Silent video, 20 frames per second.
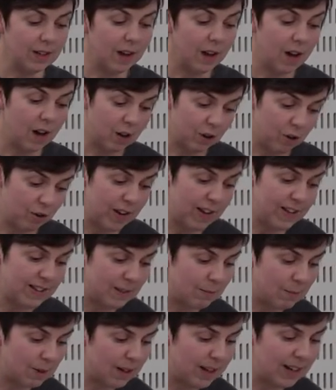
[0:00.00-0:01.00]
Hungary,
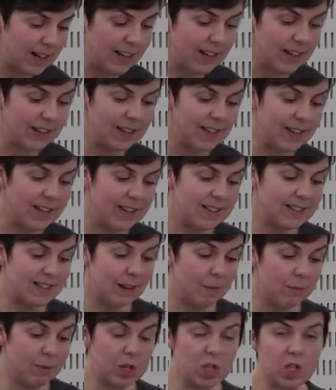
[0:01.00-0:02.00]
similarly,
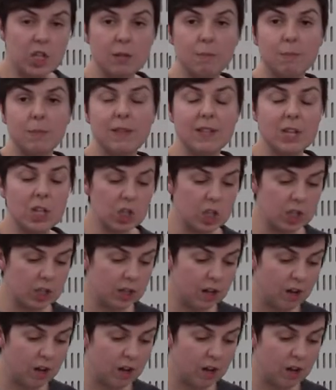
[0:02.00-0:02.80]
established the position